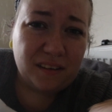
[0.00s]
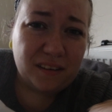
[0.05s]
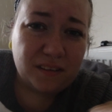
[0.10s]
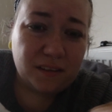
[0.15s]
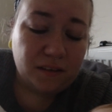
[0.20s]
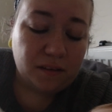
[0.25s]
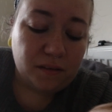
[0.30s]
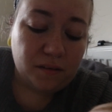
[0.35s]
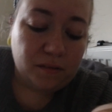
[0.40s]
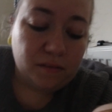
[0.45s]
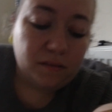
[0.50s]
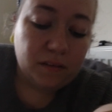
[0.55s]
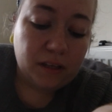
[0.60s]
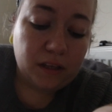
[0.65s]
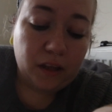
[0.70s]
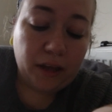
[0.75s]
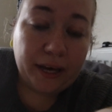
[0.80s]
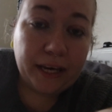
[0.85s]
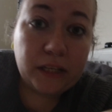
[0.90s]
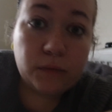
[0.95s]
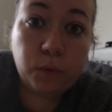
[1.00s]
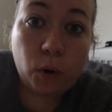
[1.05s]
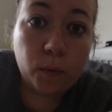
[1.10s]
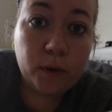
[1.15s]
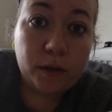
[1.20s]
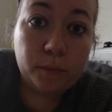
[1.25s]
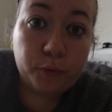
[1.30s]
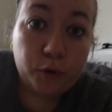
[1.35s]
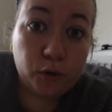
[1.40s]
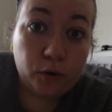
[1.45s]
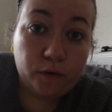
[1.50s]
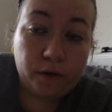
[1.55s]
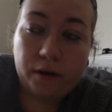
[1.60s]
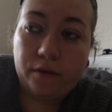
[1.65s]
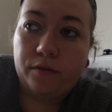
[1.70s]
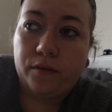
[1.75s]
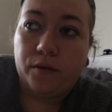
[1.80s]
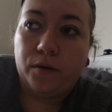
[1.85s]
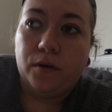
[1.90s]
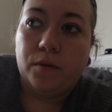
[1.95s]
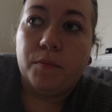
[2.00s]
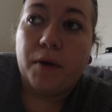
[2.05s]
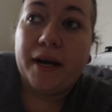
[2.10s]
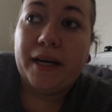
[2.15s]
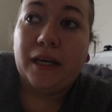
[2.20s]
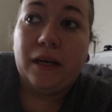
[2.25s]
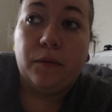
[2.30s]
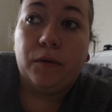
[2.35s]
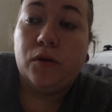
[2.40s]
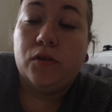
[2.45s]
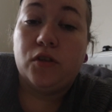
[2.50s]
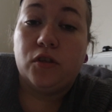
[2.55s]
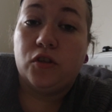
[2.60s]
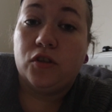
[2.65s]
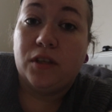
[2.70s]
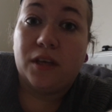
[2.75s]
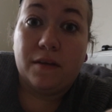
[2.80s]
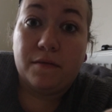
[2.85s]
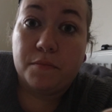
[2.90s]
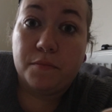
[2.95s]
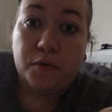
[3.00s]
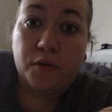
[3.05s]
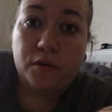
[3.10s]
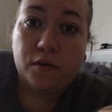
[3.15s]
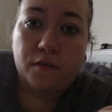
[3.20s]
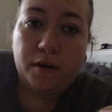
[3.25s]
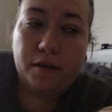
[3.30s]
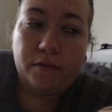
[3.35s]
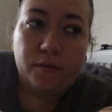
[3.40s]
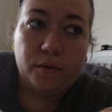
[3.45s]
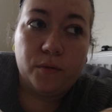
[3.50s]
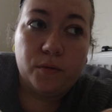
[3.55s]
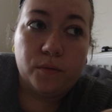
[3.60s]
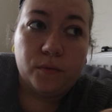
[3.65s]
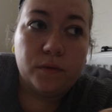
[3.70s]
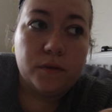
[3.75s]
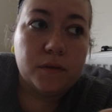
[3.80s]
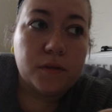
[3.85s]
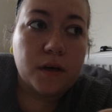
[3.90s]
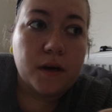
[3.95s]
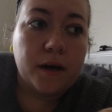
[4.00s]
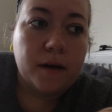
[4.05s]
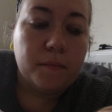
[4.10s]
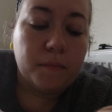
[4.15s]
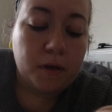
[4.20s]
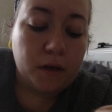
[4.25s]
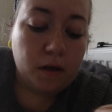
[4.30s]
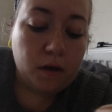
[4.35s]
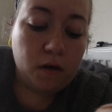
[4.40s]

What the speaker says: I don't know. Like, he won't eat puree food. Mikey, we used to just give him puree food all the time.